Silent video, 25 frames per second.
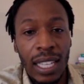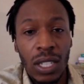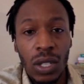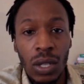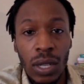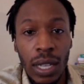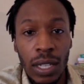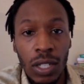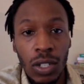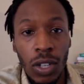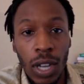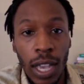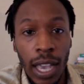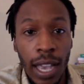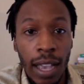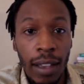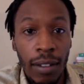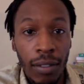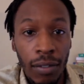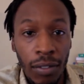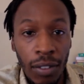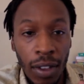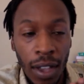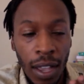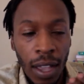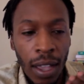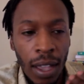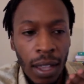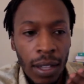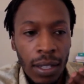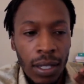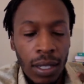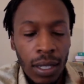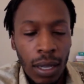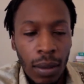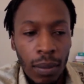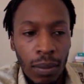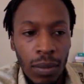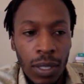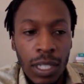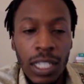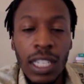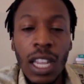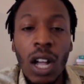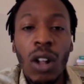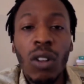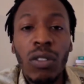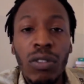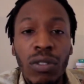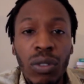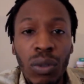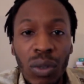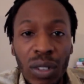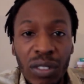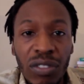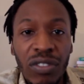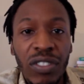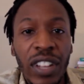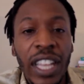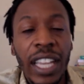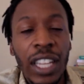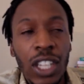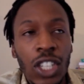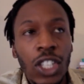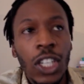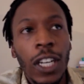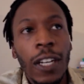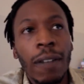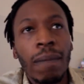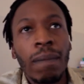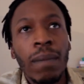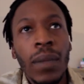so that you have some self-reflection.